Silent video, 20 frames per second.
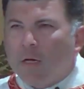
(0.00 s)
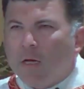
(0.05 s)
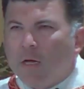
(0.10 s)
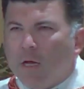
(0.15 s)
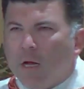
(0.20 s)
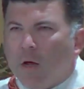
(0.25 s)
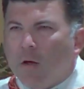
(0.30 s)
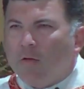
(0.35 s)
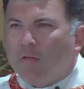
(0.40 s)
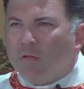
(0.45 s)

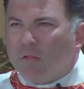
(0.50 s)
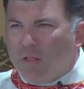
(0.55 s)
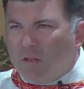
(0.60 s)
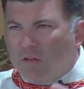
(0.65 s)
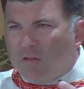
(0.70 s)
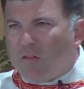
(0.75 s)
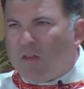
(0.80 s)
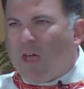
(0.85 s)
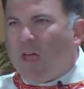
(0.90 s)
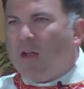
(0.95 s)
And so they
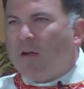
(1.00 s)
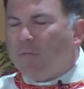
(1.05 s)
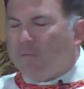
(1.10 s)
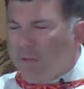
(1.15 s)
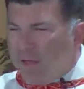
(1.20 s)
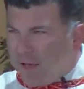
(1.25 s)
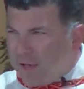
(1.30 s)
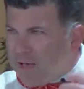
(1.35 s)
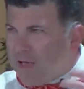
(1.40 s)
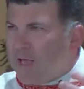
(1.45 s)
just kind of
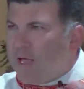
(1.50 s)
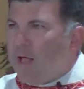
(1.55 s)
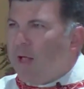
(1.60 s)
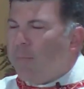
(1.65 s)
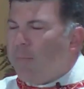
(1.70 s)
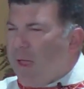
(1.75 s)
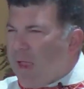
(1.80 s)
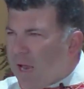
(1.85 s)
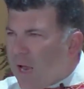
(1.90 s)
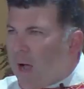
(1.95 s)
like
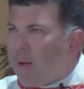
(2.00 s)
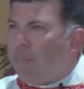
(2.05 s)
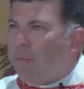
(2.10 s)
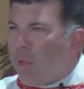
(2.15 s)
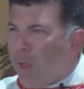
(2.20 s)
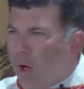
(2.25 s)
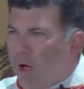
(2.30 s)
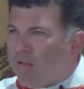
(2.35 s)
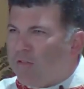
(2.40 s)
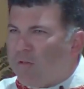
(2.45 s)
make up
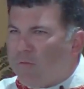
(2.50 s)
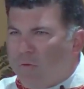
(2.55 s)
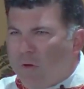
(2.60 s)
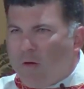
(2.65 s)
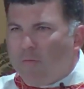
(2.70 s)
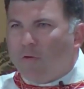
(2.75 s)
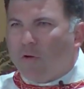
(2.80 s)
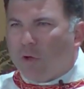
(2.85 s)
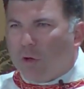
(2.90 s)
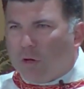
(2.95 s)
laws. Have you
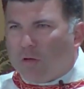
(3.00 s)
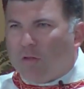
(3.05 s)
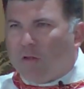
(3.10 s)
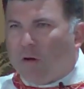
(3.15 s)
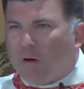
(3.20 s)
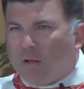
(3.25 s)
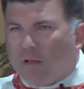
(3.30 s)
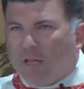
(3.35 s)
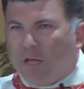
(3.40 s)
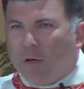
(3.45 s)
ever looked at
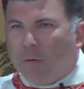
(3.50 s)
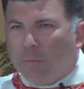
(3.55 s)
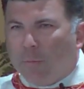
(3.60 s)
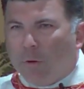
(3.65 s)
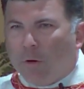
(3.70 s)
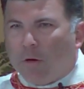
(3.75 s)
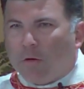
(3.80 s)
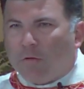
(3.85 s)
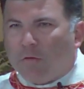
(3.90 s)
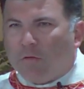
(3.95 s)
our legal
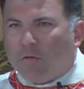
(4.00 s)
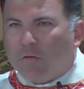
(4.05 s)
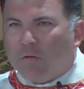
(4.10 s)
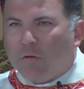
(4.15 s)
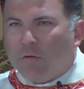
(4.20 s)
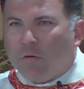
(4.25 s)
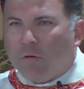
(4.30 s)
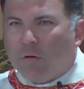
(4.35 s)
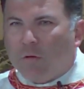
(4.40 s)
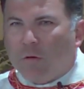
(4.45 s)
books?
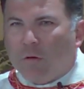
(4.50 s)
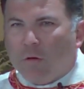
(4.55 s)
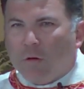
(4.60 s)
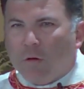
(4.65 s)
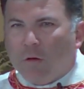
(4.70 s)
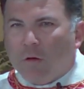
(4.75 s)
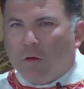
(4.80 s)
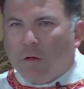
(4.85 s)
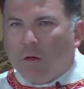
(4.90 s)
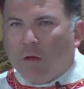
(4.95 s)

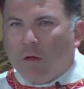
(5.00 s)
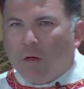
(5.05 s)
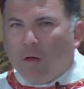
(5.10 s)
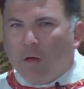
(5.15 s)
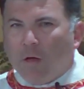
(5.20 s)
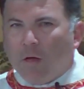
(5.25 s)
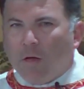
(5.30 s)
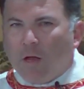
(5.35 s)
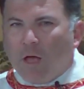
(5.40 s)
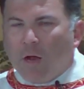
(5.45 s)

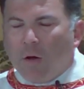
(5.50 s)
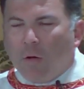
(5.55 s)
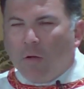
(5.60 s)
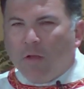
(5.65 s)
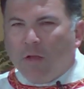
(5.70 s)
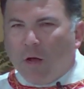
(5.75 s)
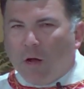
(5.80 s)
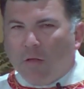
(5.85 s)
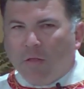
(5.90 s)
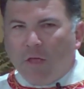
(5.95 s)
Not
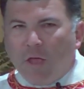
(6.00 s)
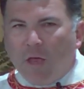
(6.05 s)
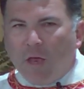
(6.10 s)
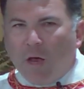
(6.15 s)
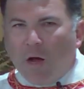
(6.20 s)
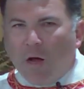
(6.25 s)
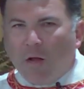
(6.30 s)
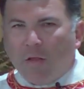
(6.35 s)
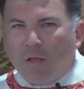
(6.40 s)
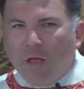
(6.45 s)
only are
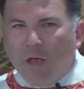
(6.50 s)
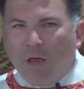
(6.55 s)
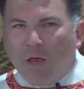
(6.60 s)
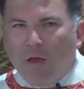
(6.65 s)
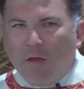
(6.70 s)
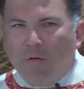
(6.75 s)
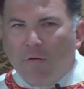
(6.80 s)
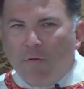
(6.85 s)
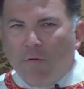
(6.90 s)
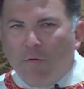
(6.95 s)

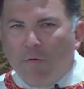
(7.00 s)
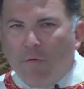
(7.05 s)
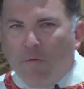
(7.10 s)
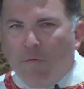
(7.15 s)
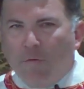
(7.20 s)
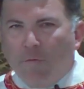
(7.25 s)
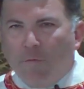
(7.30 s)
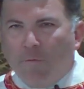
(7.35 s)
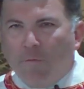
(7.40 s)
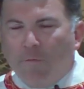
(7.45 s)
they
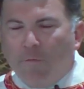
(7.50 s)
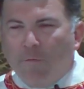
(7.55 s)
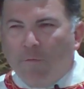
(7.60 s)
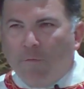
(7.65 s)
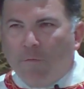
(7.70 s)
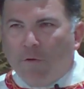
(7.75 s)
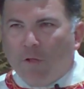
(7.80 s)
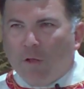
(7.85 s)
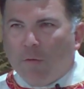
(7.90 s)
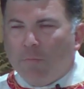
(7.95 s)

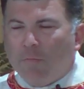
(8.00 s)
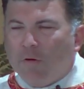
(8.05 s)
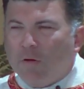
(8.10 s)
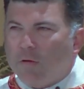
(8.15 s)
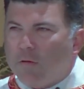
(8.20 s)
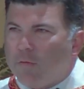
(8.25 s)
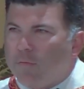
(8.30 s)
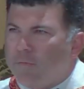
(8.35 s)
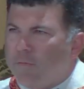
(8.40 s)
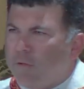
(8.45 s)

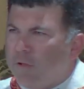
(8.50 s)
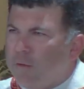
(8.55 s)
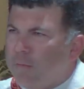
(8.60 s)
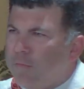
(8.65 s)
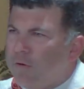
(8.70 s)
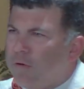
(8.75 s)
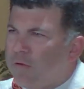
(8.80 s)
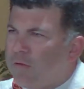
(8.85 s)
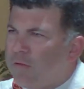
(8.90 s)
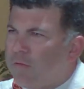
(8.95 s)

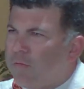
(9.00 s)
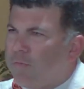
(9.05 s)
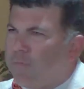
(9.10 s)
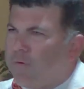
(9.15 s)
voluminous?